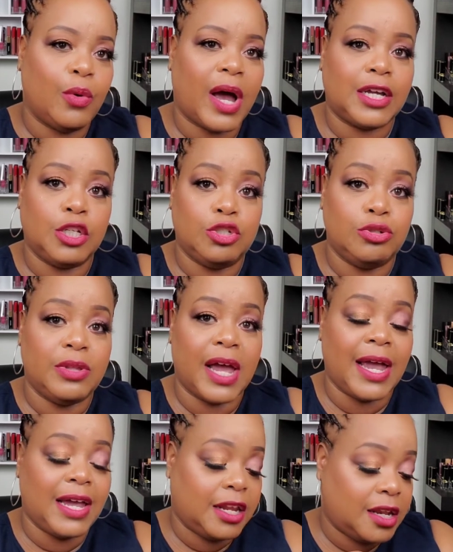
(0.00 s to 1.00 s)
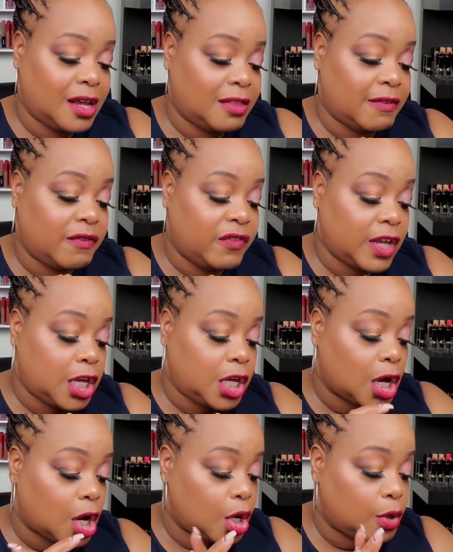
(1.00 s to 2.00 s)
I can do that in another
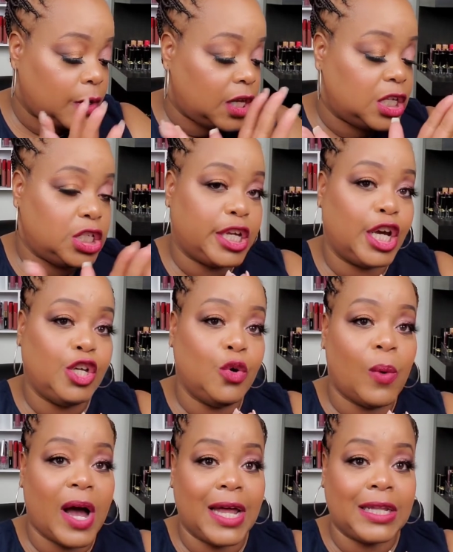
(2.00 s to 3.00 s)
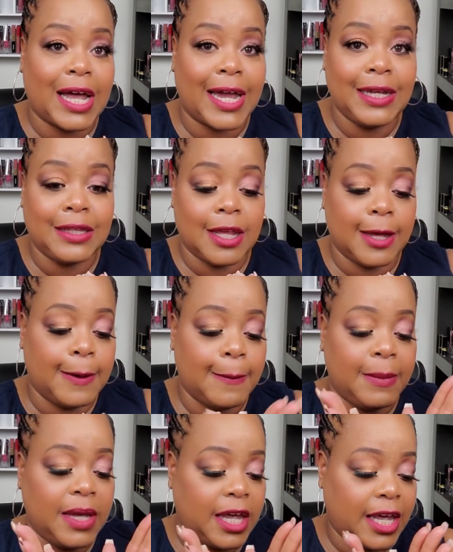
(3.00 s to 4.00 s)
video, tell you why I like them,
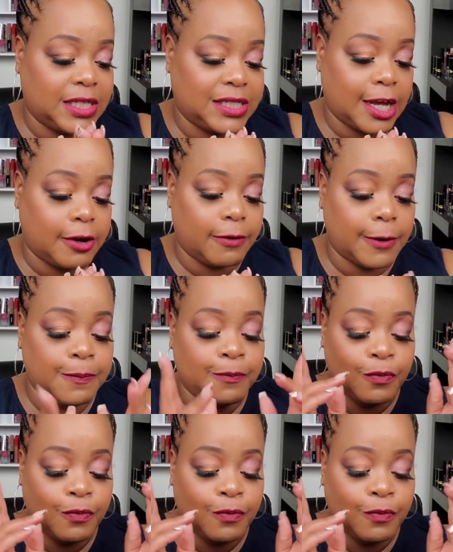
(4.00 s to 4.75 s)
etc.